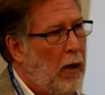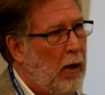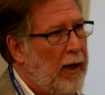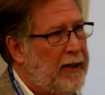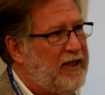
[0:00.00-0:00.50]

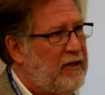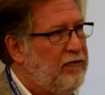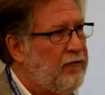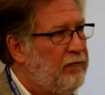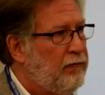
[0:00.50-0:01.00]
are at
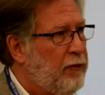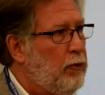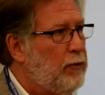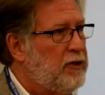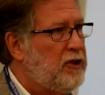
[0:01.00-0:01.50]
different
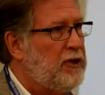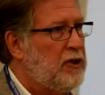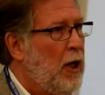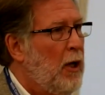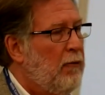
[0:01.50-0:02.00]

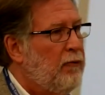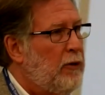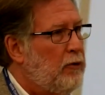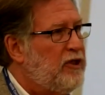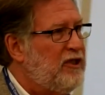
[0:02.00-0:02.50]
frequencies,
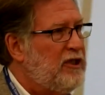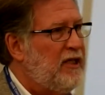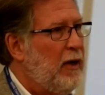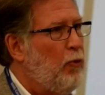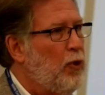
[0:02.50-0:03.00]

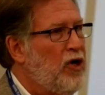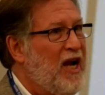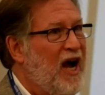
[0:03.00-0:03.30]
frequencies that we're